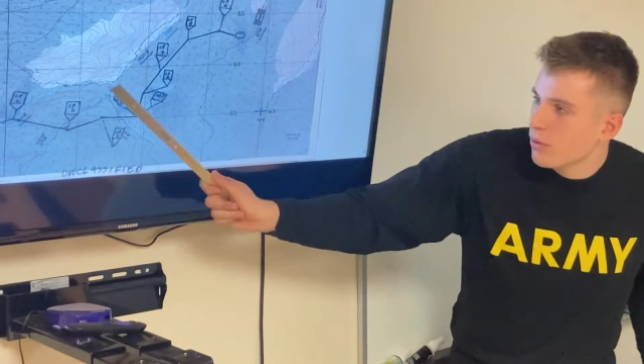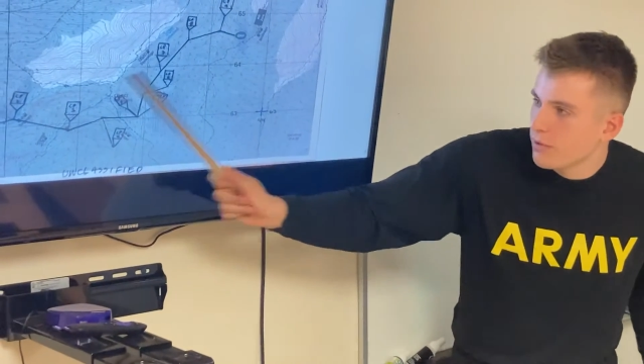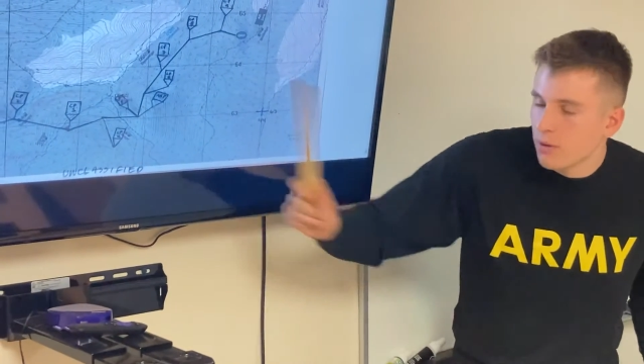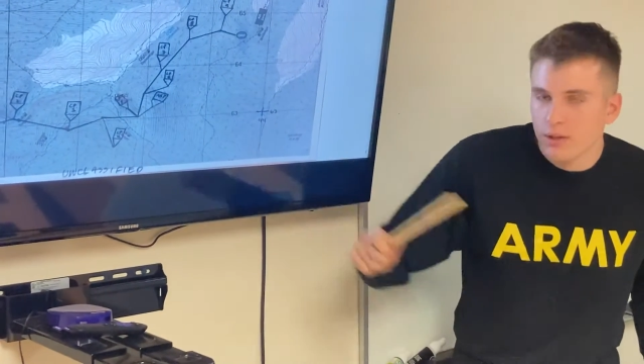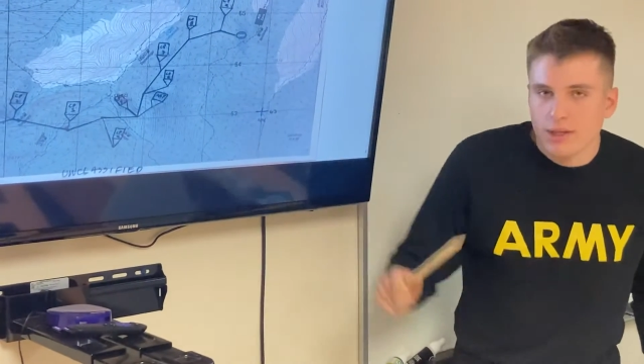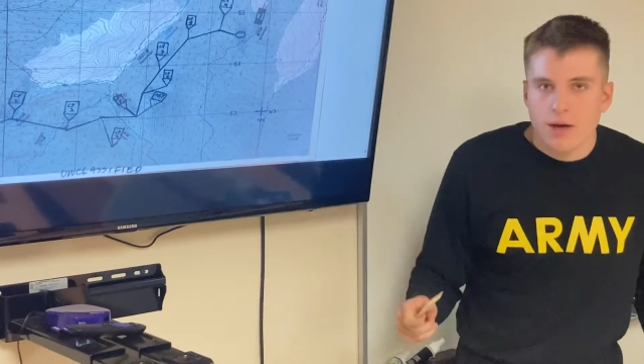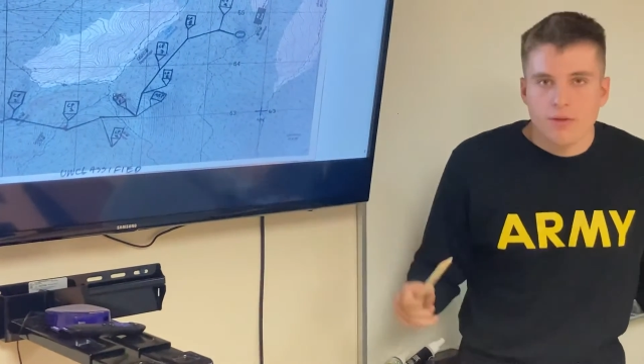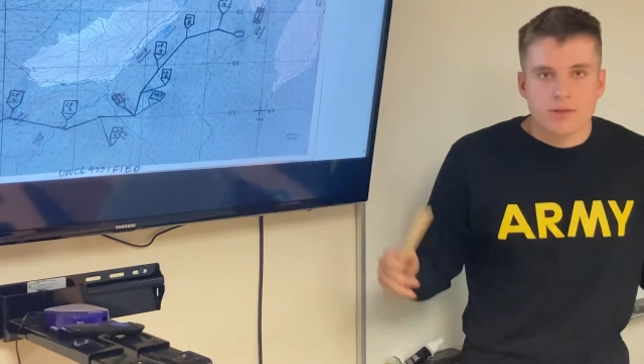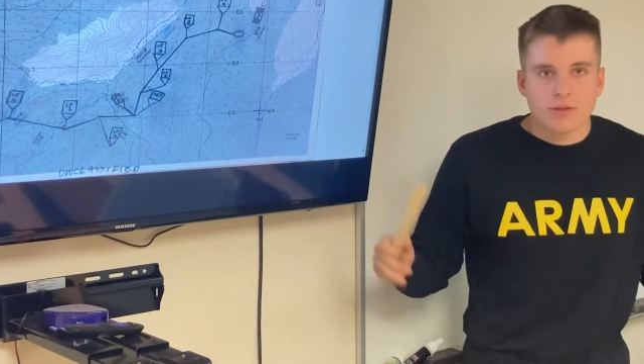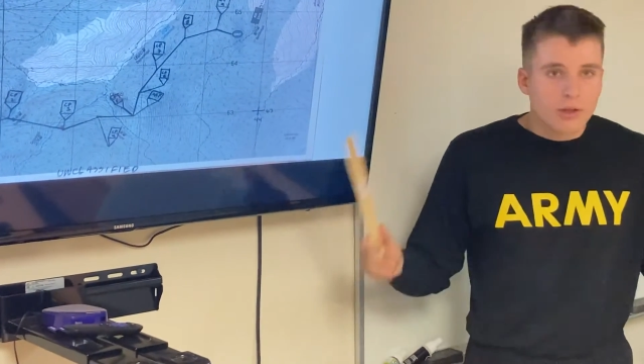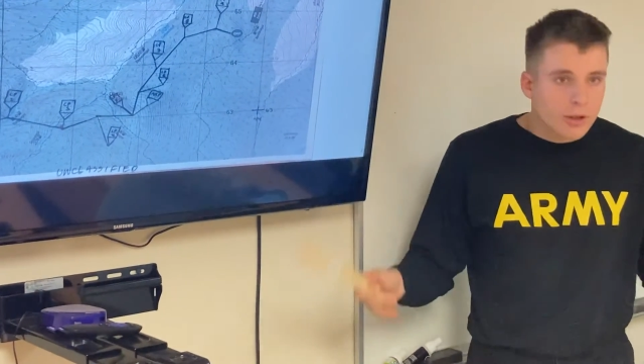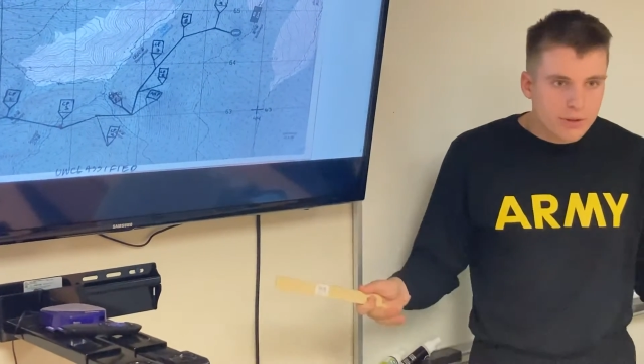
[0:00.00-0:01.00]
If you're going down this,
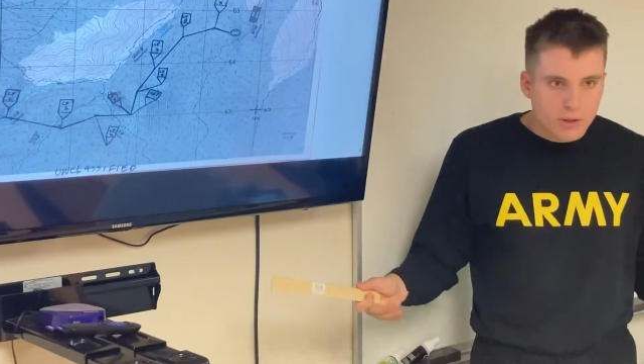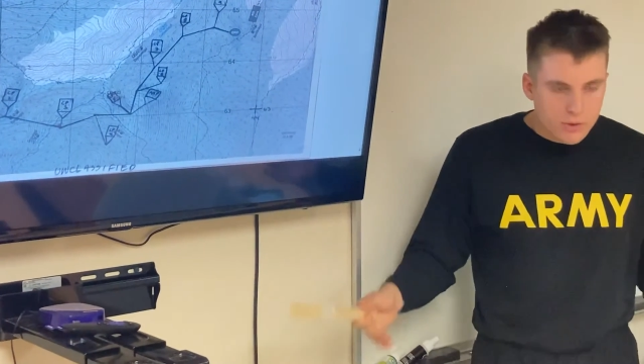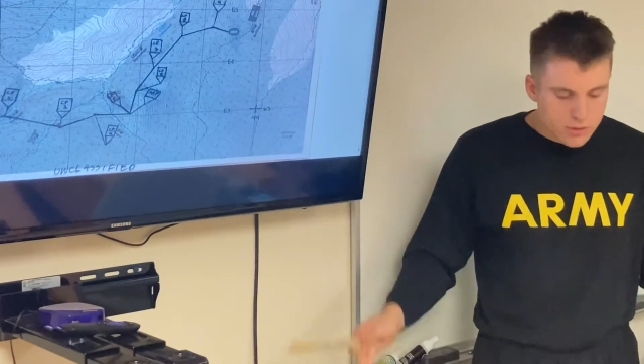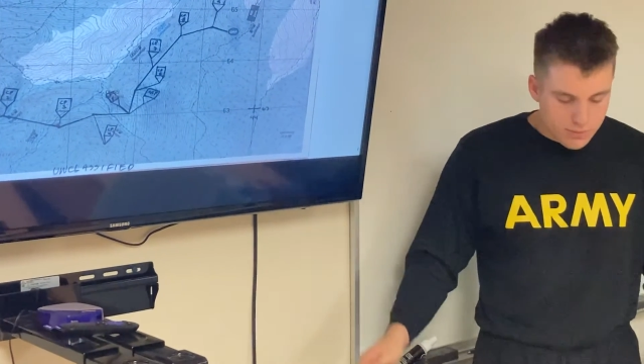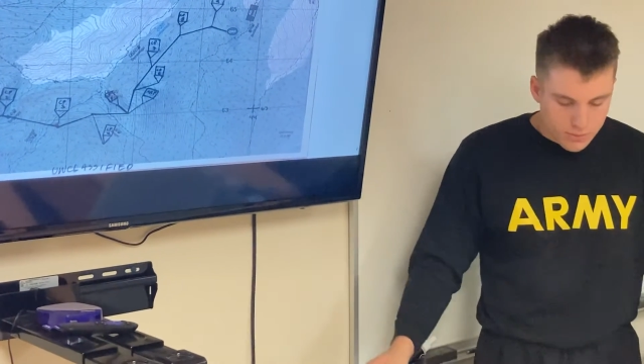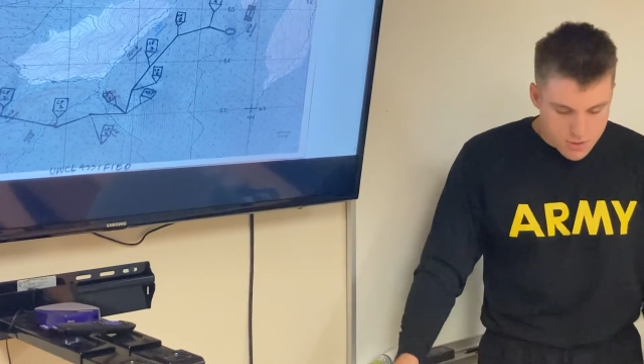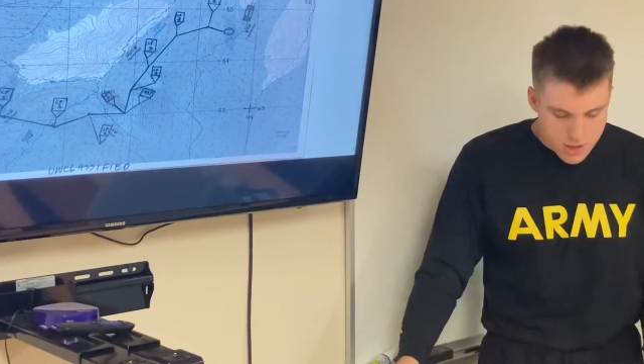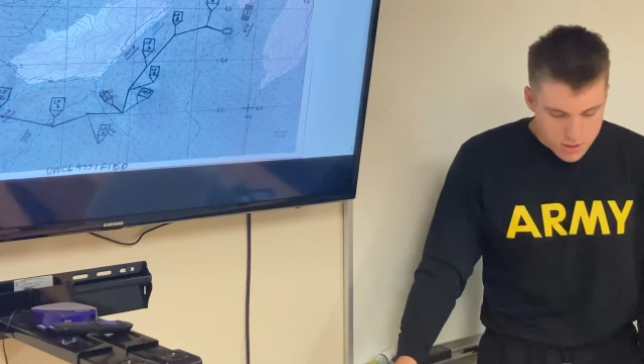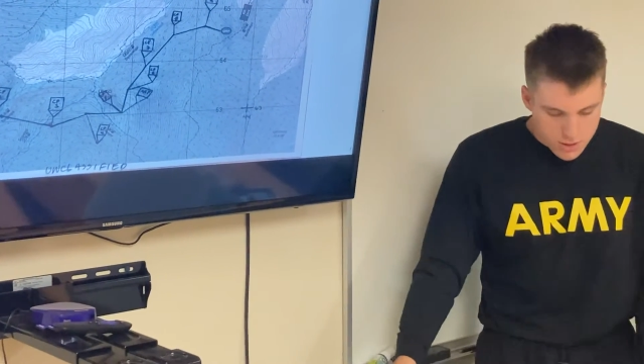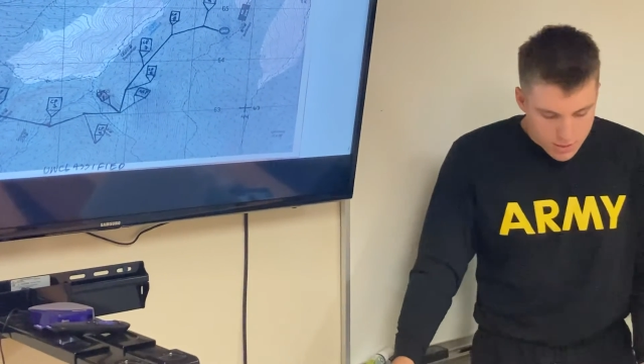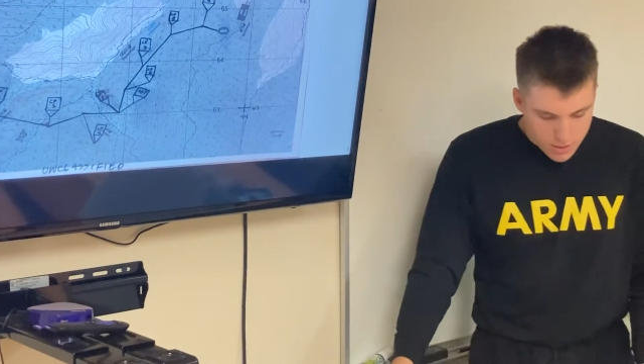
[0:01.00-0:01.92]
it'll be noticeable, right?